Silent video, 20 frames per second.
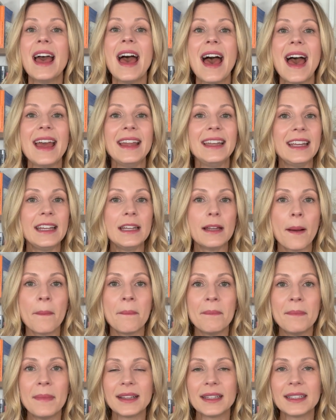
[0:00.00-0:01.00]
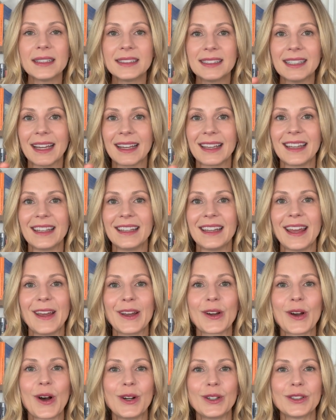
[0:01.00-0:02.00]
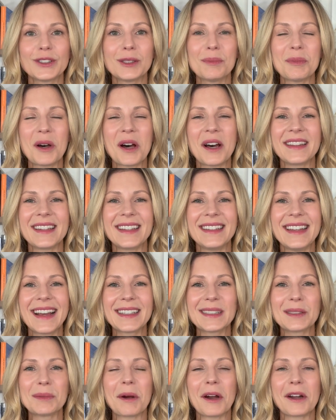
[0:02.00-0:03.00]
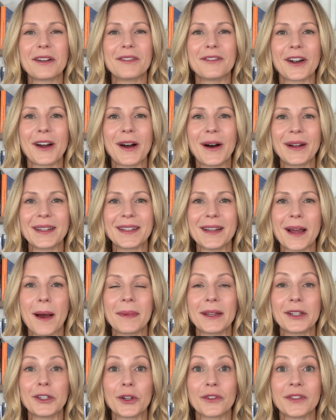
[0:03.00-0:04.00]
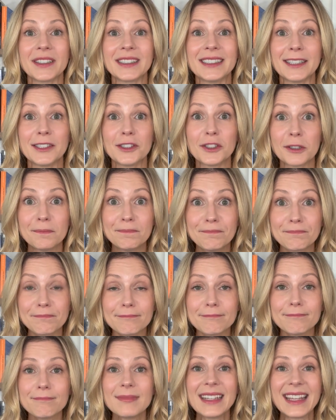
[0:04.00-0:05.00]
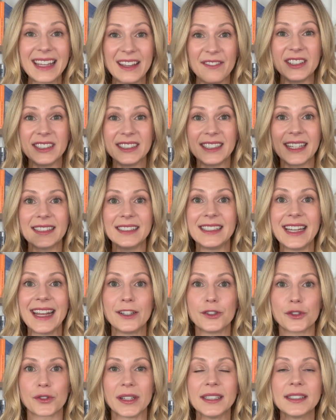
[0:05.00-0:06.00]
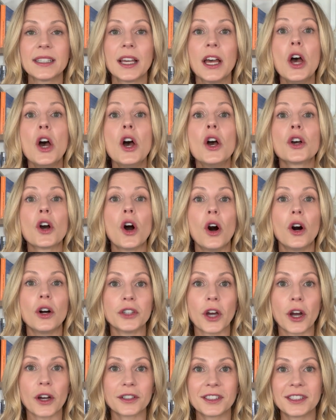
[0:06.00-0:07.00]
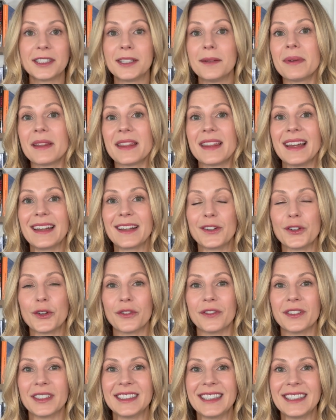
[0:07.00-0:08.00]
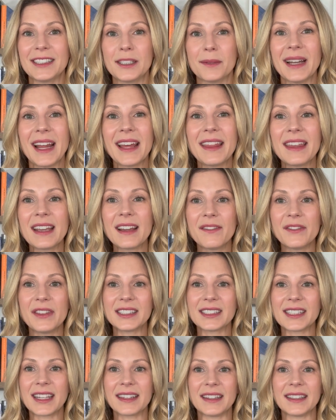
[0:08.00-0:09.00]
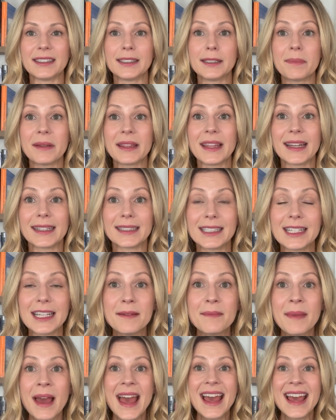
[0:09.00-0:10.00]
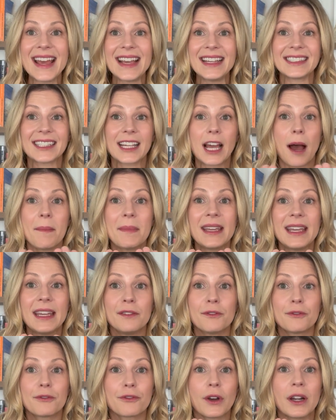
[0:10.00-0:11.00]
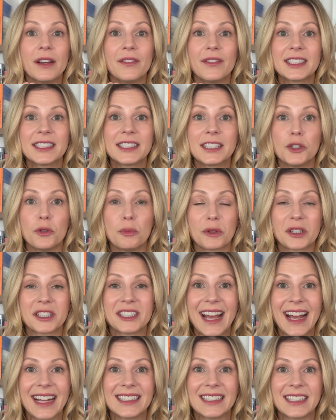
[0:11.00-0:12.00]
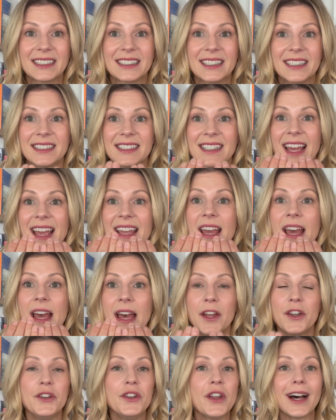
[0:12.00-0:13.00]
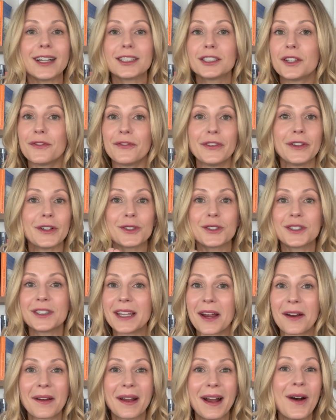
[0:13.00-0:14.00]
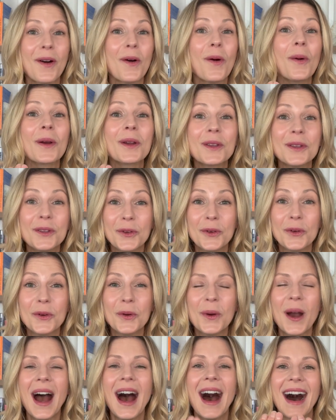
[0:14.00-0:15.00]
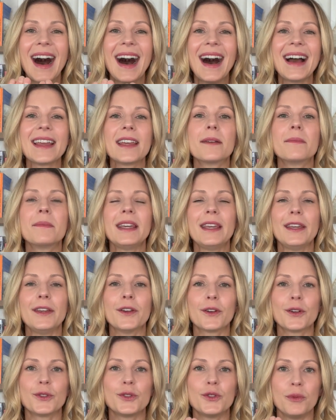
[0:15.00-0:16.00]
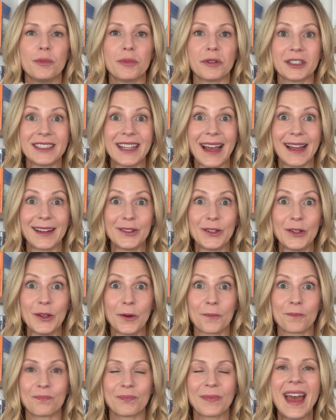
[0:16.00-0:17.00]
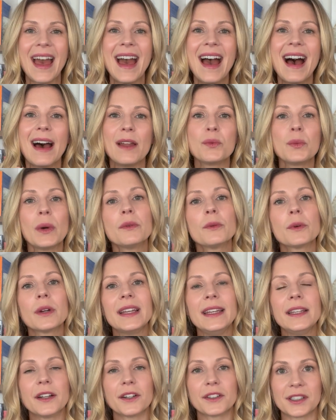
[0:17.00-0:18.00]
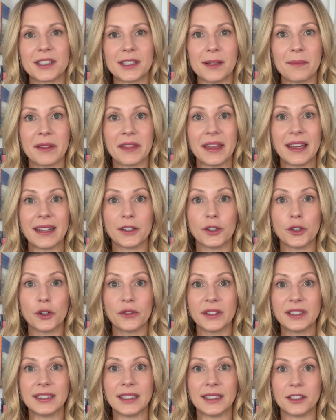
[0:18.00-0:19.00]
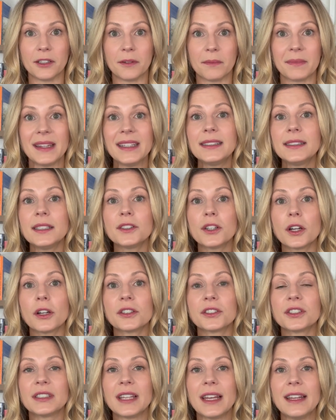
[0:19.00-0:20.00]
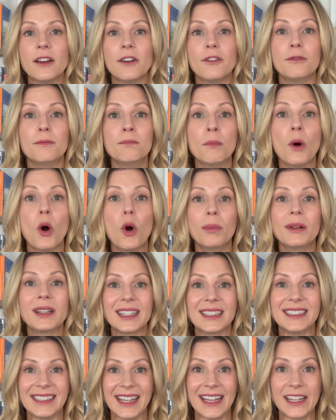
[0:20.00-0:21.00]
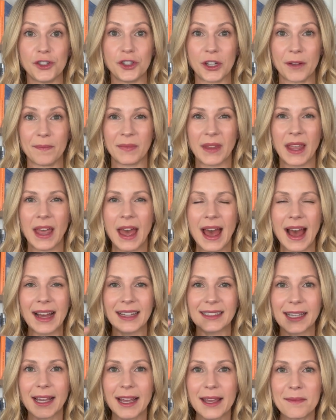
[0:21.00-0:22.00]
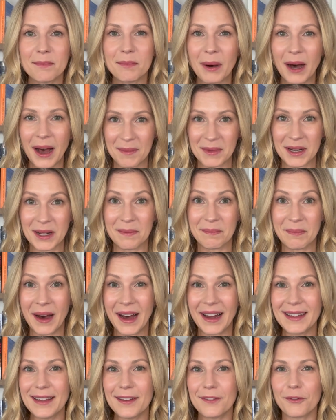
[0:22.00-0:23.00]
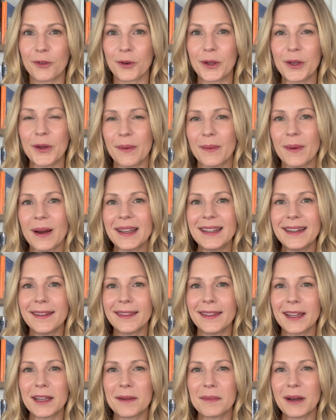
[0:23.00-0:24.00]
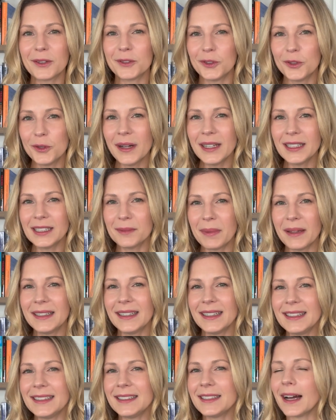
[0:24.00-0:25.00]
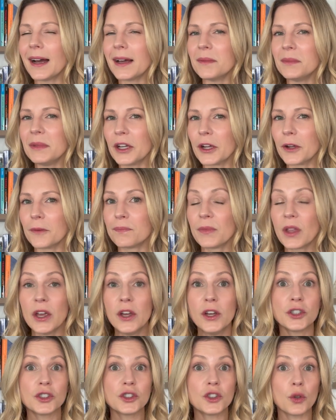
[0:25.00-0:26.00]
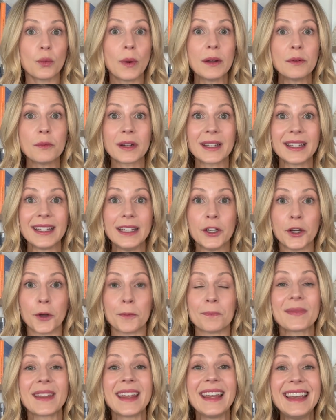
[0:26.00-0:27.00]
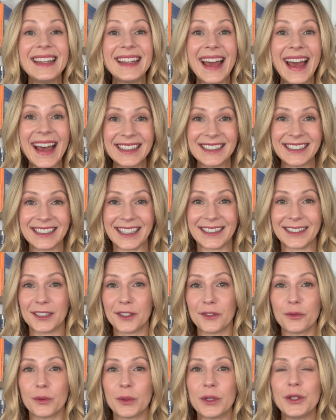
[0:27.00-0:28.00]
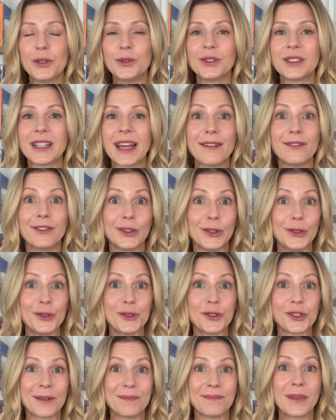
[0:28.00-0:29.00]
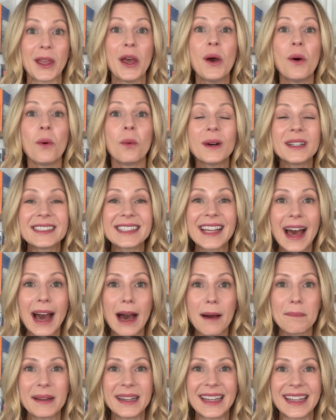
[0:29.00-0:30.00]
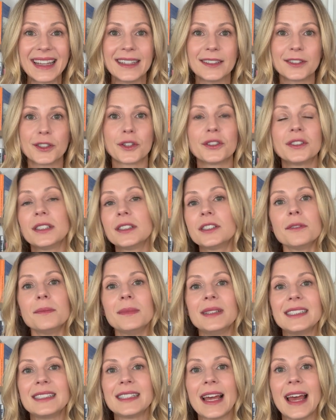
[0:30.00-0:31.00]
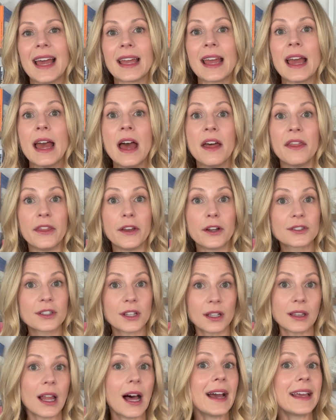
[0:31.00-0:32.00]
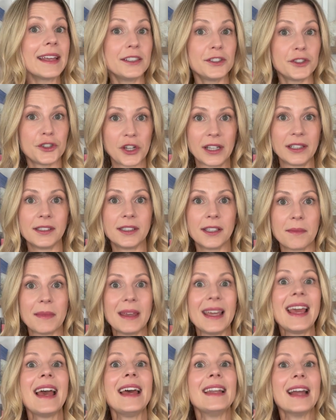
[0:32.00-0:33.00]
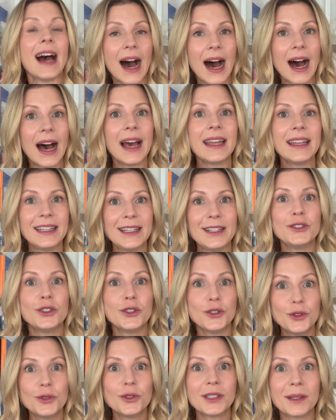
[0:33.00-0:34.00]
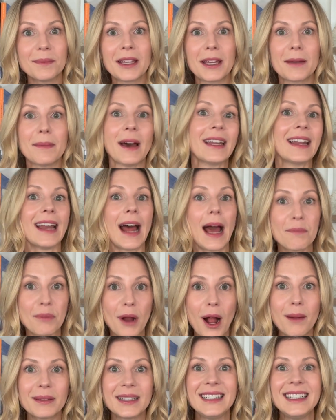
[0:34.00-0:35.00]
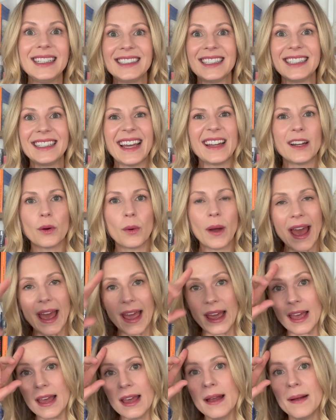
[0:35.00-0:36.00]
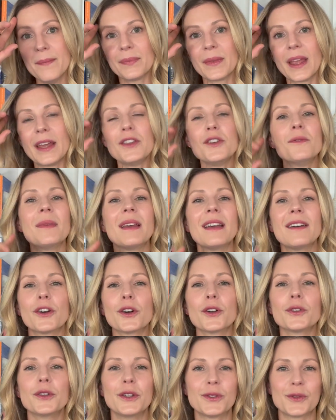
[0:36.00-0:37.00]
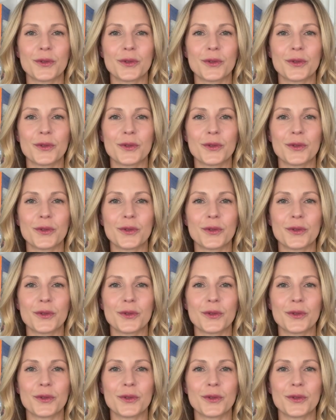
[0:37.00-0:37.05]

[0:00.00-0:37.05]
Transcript: And in a millisecond, it calls upon the next part of our autonomic nervous system, if it says dangerous, called our sympathetic nervous system. And I think of this like the sympathetic team is coming in front of us to protect us. It's saying, not to fear Sarah or you, I am here to protect you. And when we're in our sympathetic nervous system, this is our state of mobilization. As I'm going to embody it for you, I want you to think about, do I spend any time here? So when we're here, in essence, if we used evolution, what's happening is our system is saying, there's a lion chasing me and I need to do something about it. I probably need to get away. And you may have heard this